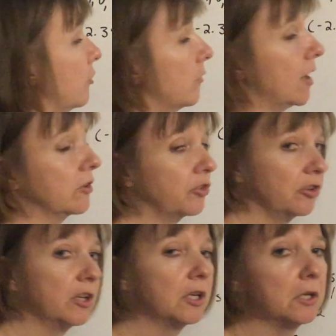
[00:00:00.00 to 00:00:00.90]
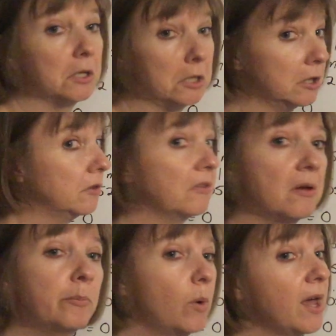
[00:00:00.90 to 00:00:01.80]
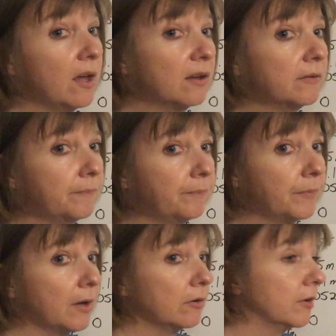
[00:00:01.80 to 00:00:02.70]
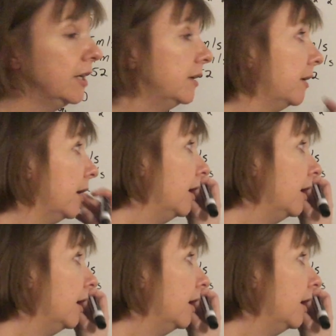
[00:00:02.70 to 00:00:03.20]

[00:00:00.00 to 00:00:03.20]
direction in some way, all right?